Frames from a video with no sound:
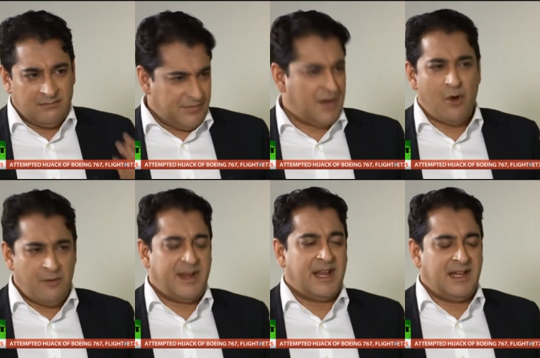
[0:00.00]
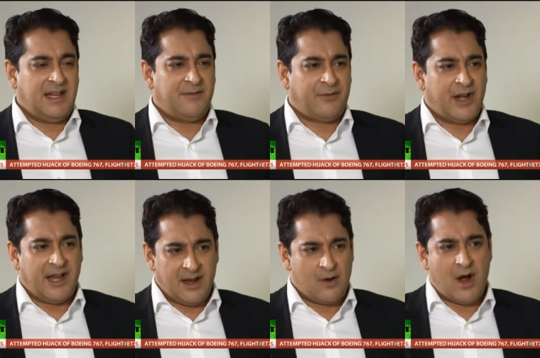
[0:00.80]
there won't be any need for
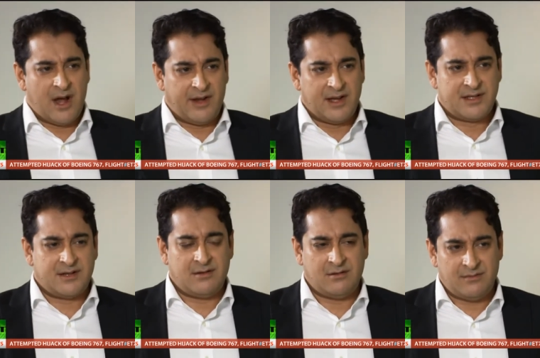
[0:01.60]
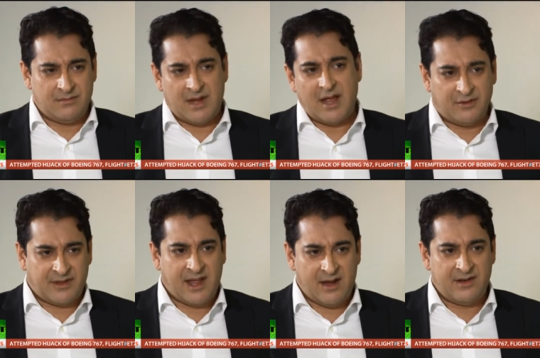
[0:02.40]
any inquiry into
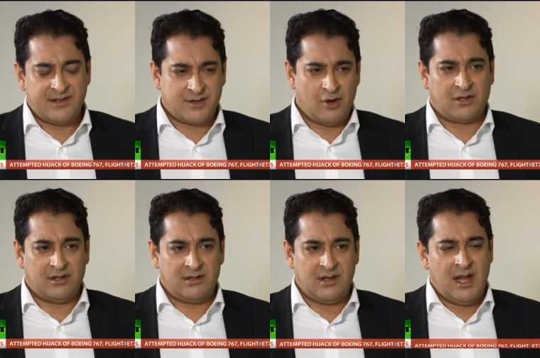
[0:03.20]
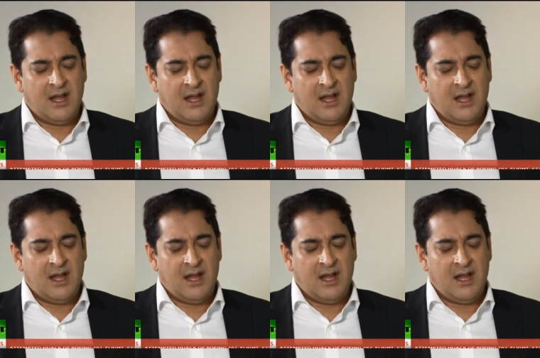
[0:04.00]
healthcare in Scotland.